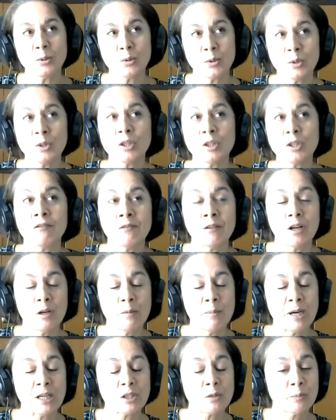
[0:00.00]
you talk
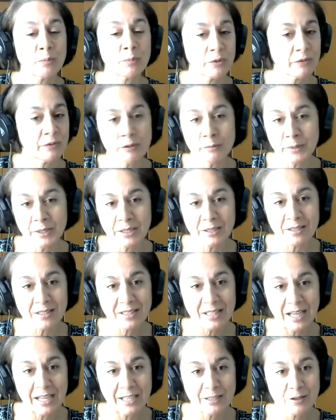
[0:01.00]
about performance,
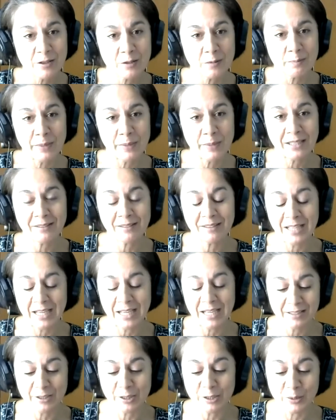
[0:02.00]
I suspect
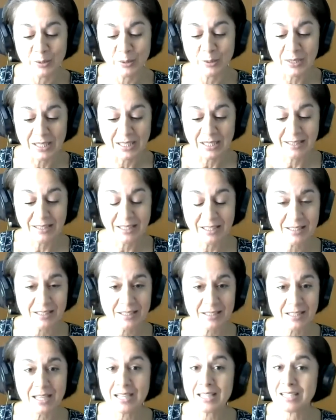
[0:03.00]
that, you know,
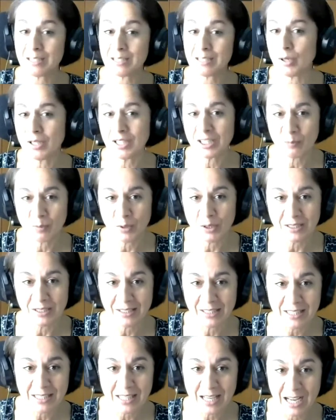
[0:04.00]
this symbolic
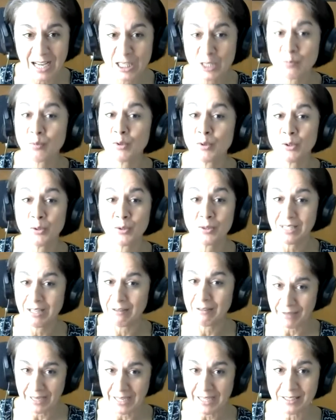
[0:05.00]
politics has produced
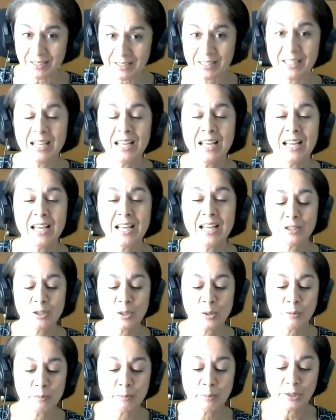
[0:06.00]
effects.
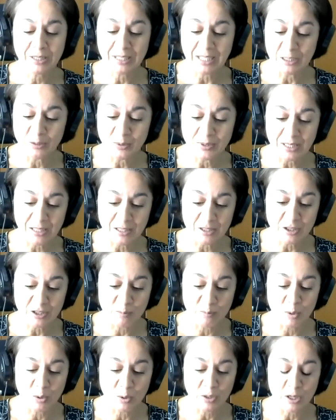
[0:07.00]
So, but can you tell us
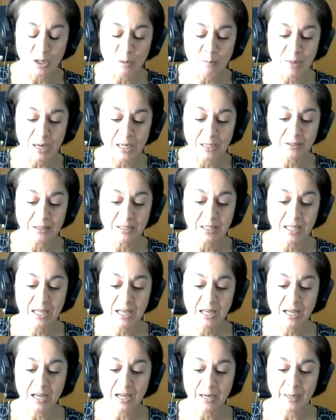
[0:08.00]
more about
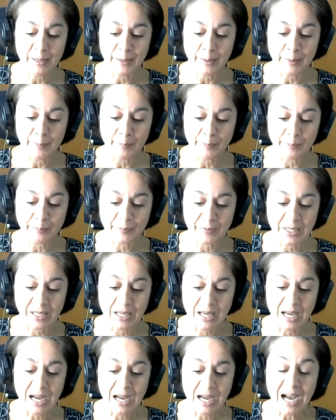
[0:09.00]

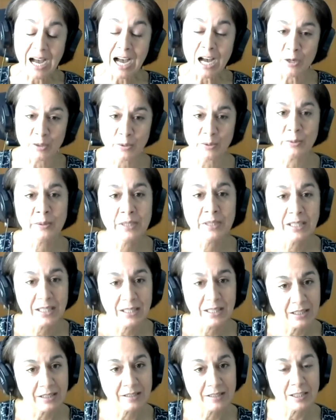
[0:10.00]
how
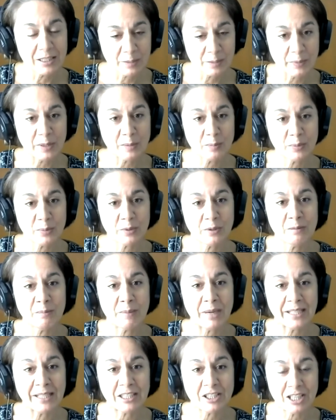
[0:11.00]
these people
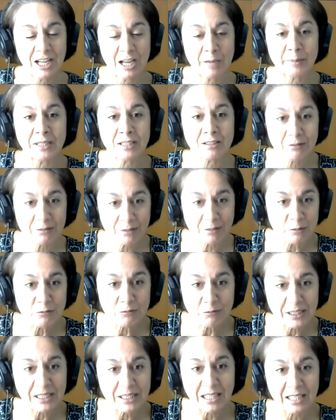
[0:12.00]
manage? I mean,
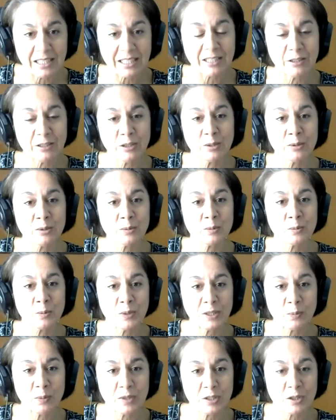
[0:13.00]
concretely, you know,
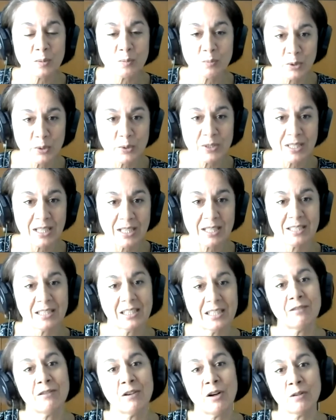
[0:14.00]
what was the process
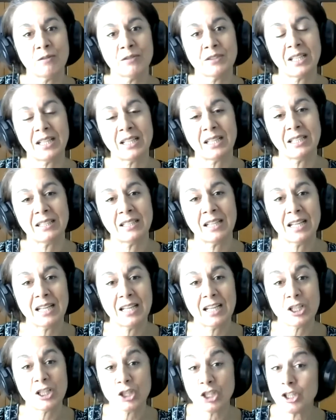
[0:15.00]
involved in
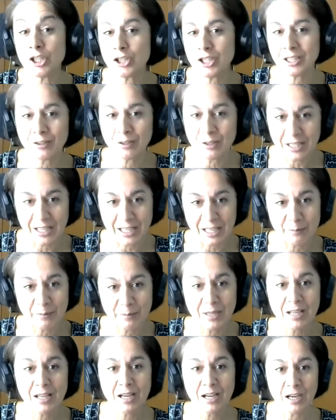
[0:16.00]
changing the
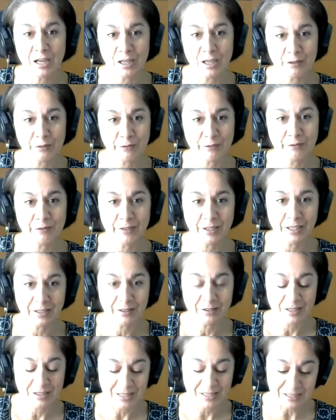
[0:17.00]
name of
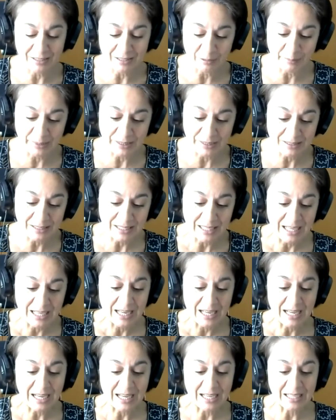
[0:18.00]
the settlement?
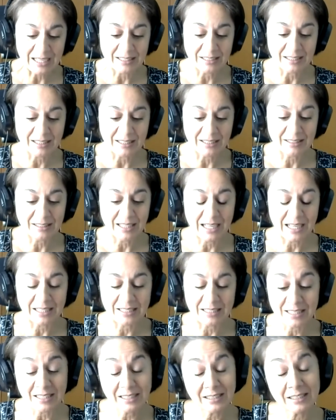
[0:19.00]
And
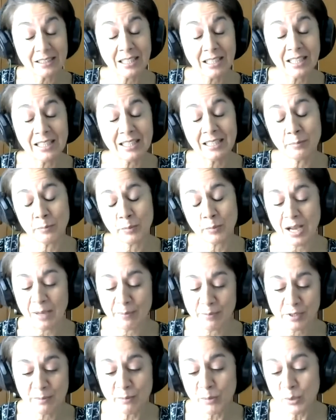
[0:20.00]
secondly,
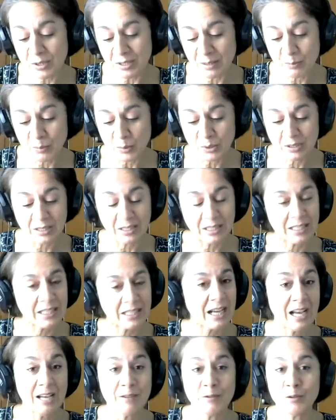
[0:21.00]
perhaps most importantly,
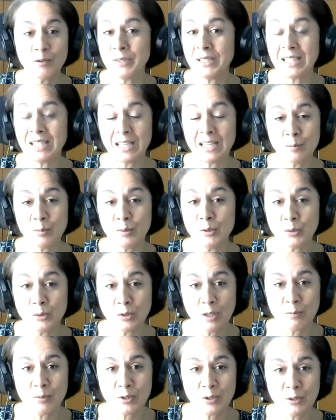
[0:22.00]
have you been able to
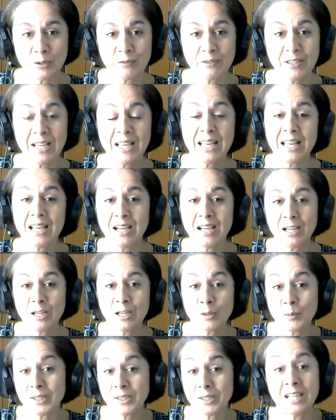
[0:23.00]
observe
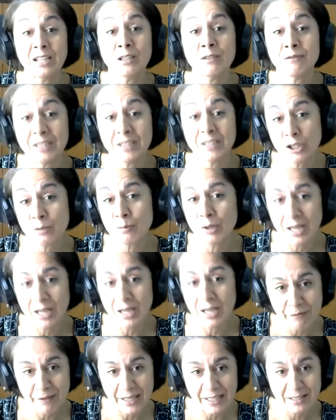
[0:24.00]
what kind of tangible
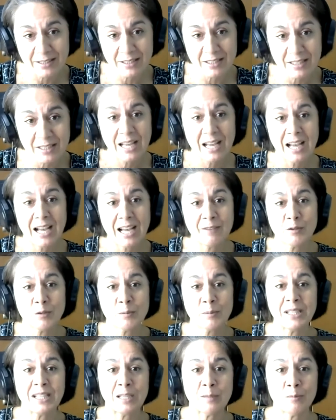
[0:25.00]
effects have you
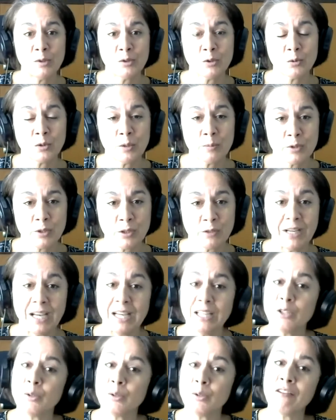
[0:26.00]
been able to observe?
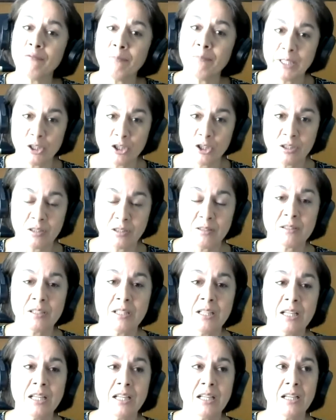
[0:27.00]
And you have mentioned,
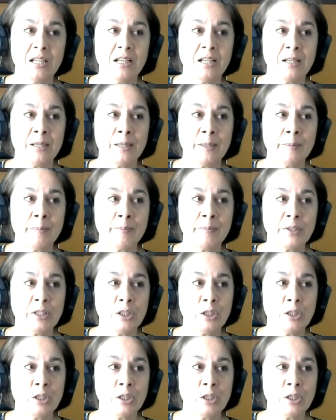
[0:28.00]
you